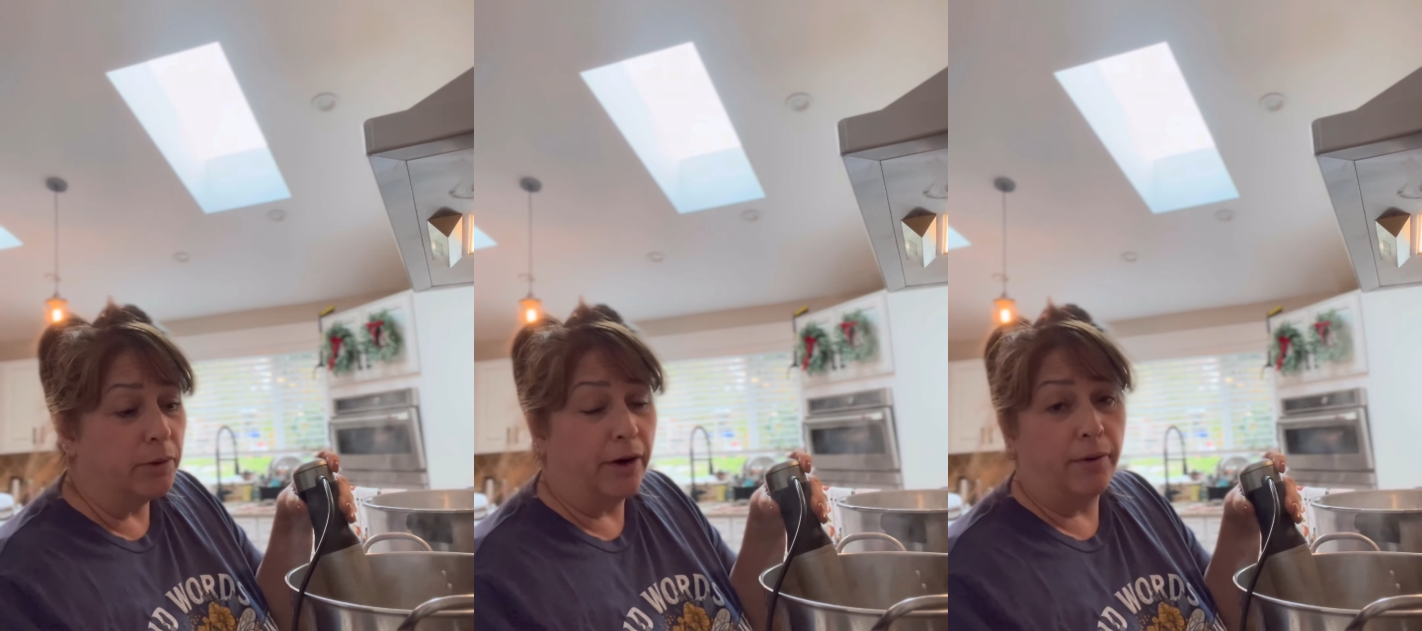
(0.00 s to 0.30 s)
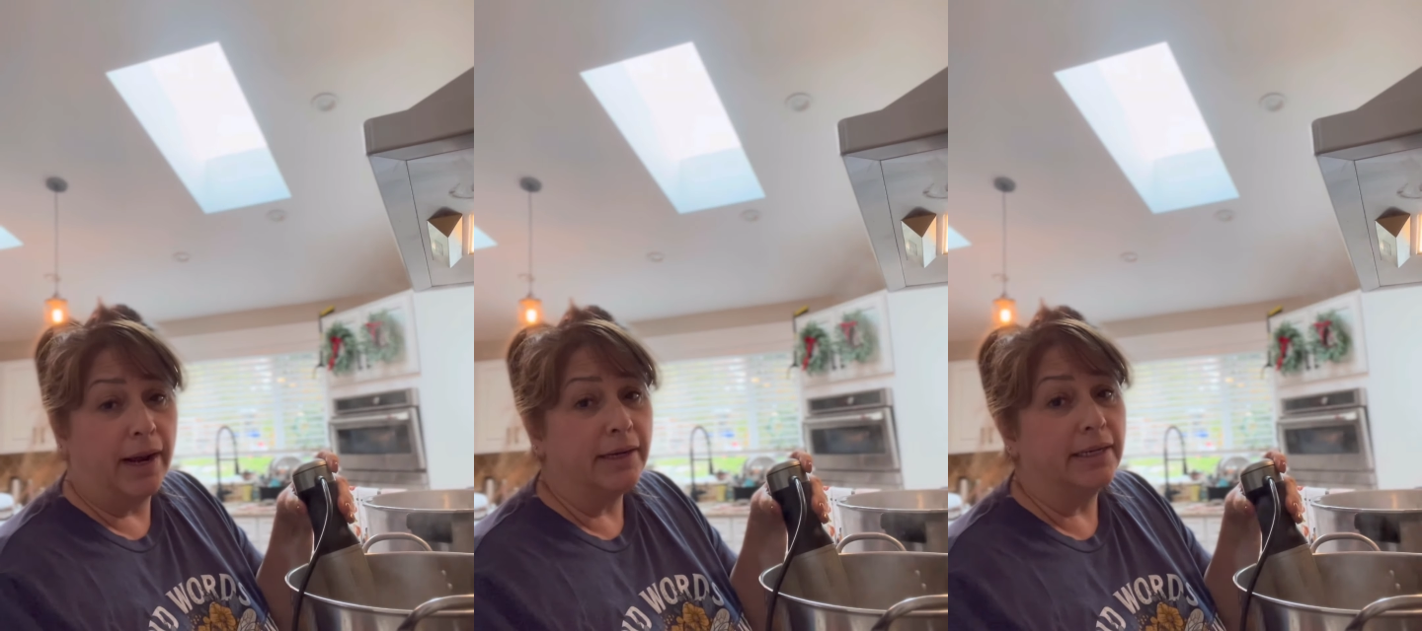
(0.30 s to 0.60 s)

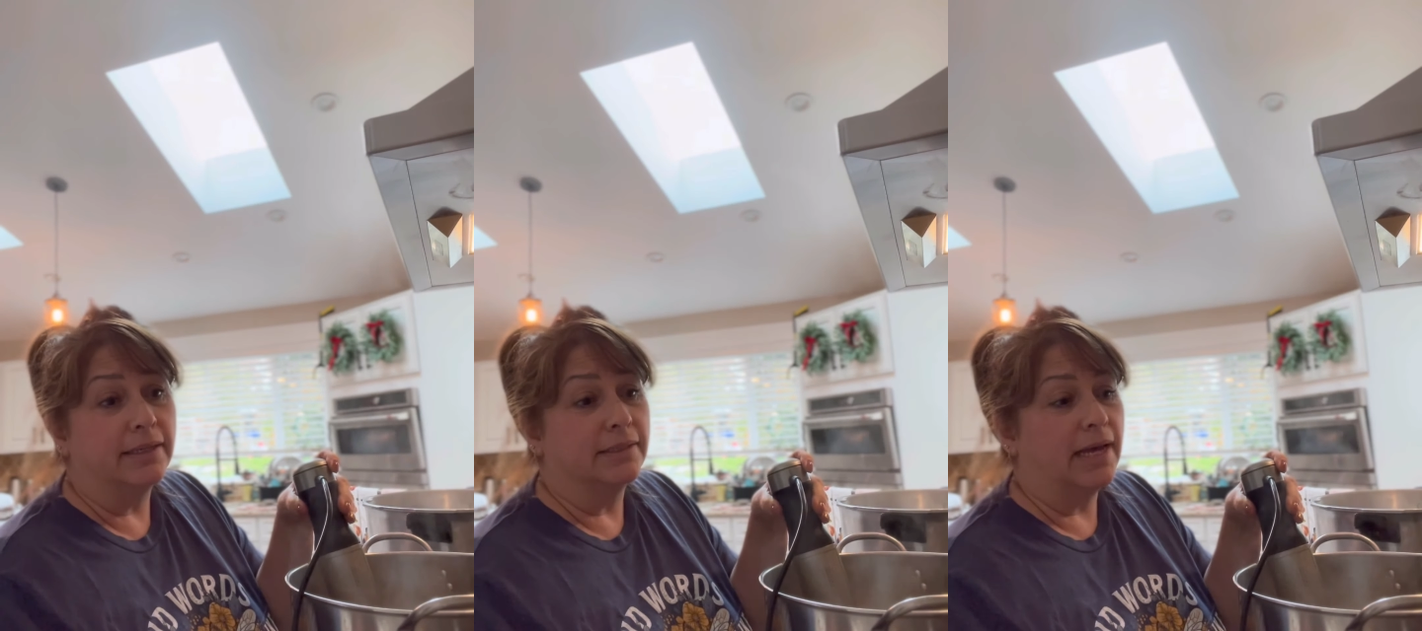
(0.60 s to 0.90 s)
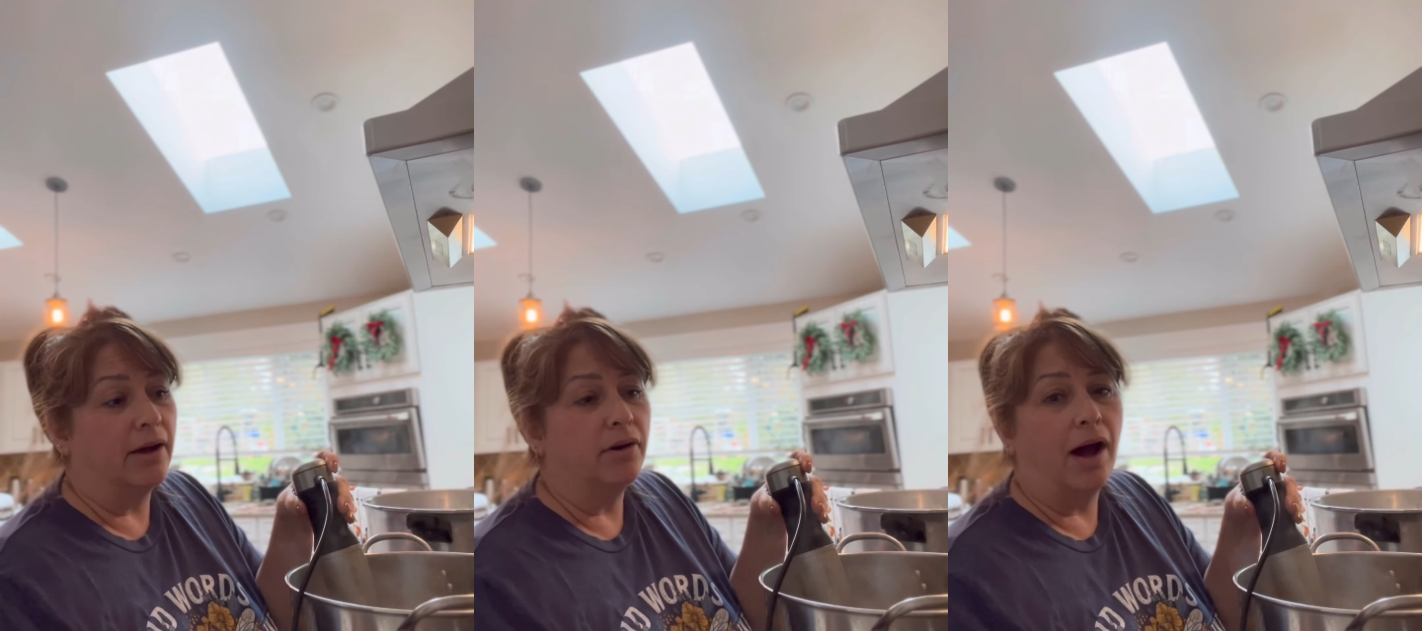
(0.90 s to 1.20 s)
grandkids
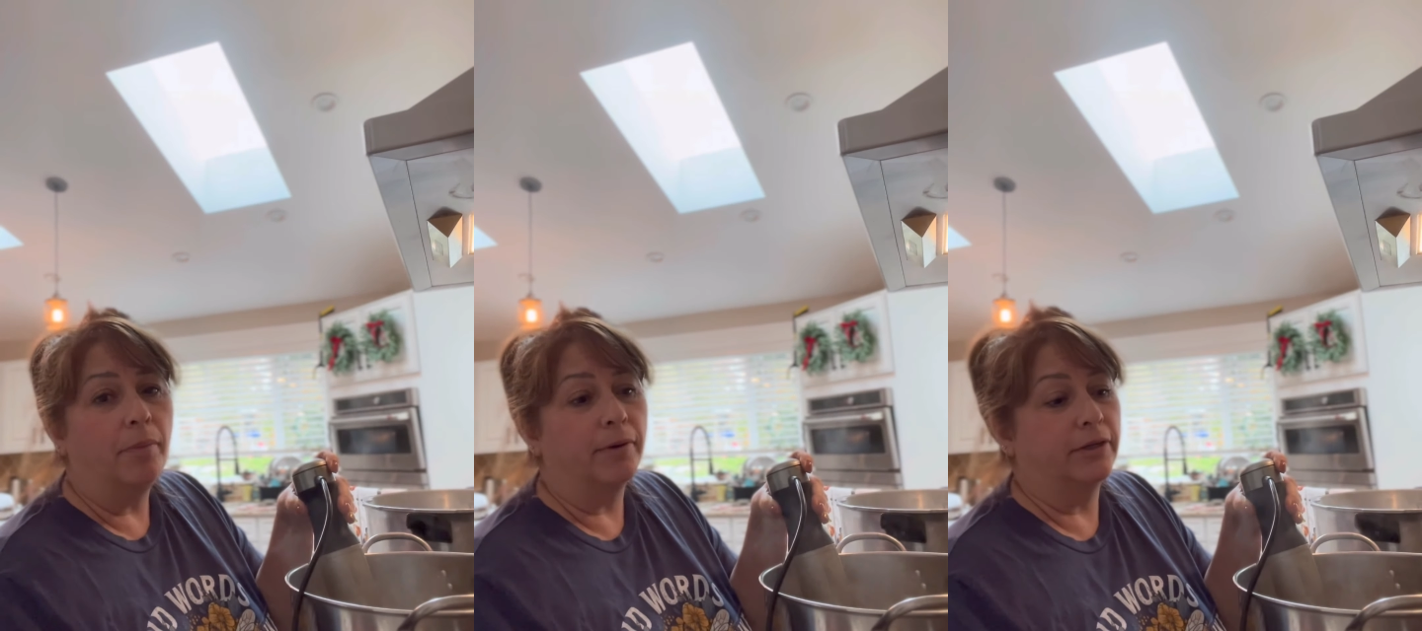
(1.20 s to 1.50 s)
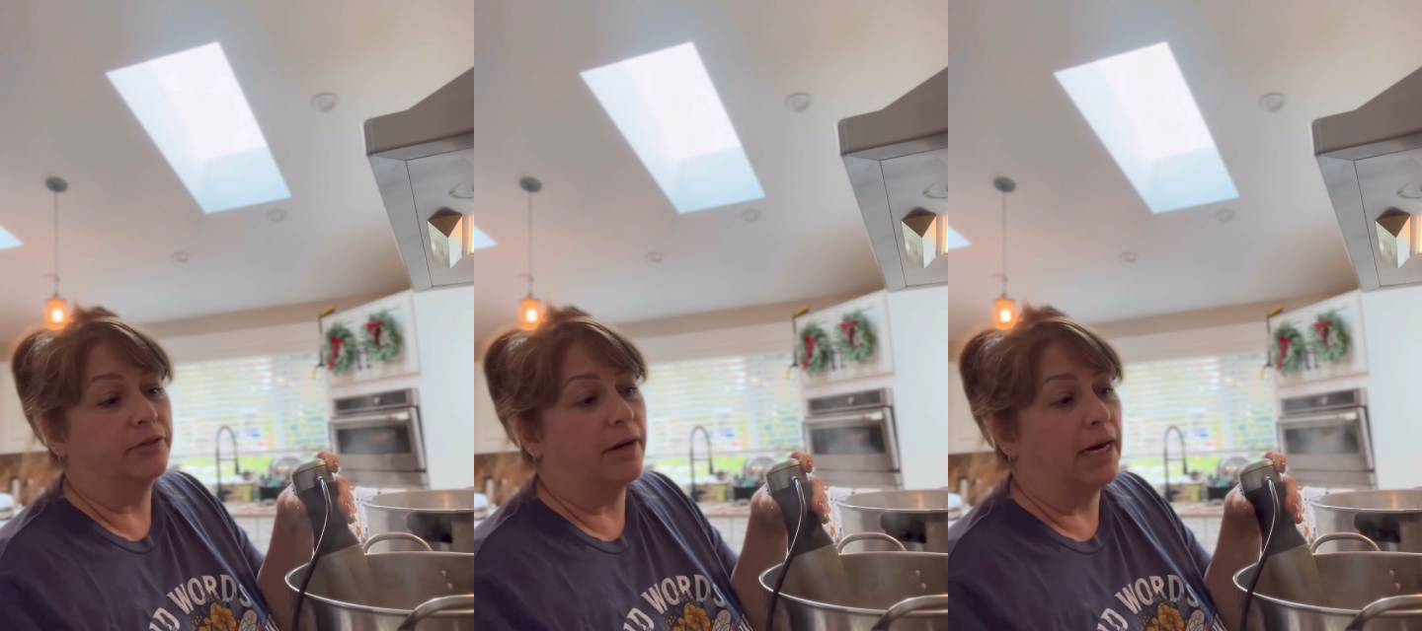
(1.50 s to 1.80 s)
how to operate a
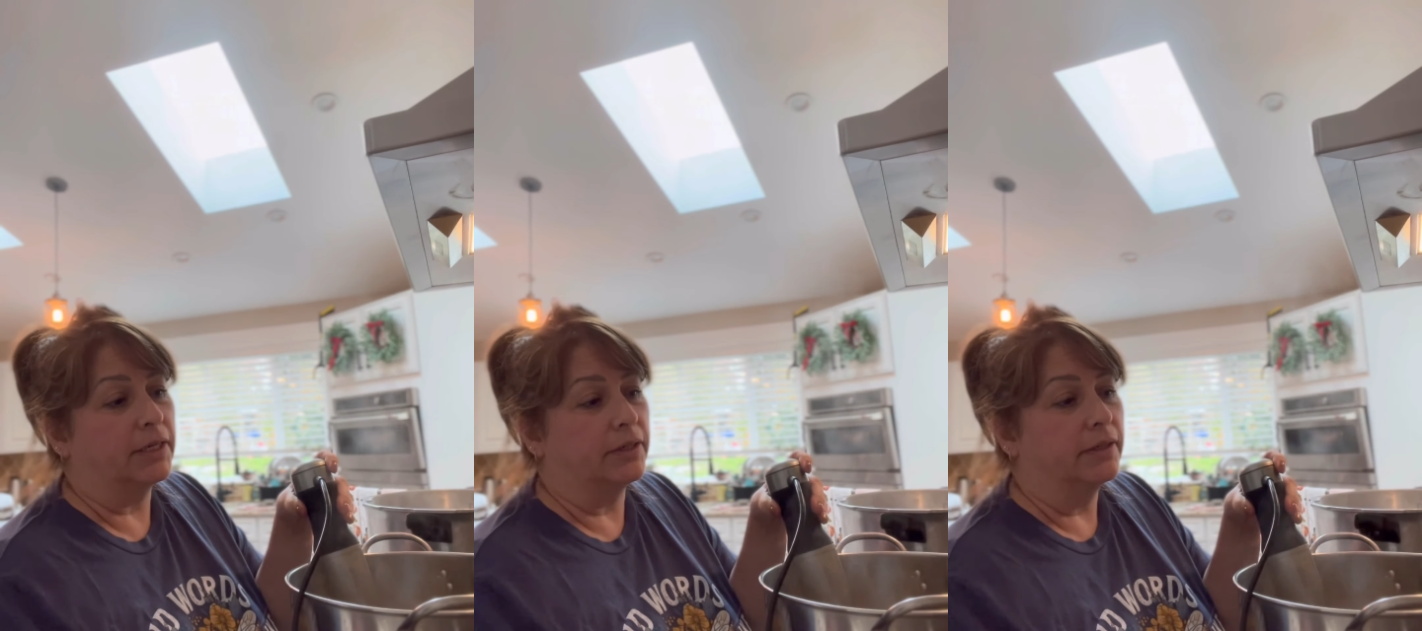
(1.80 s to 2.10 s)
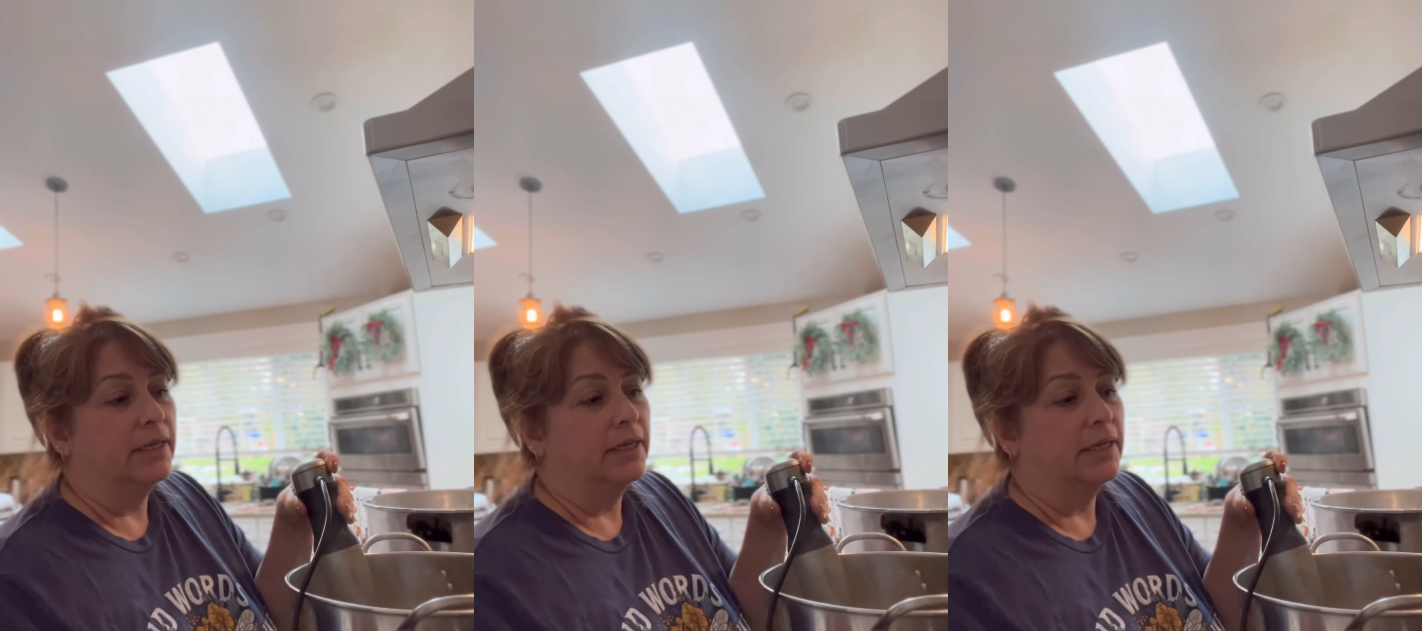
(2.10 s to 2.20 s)
tractor.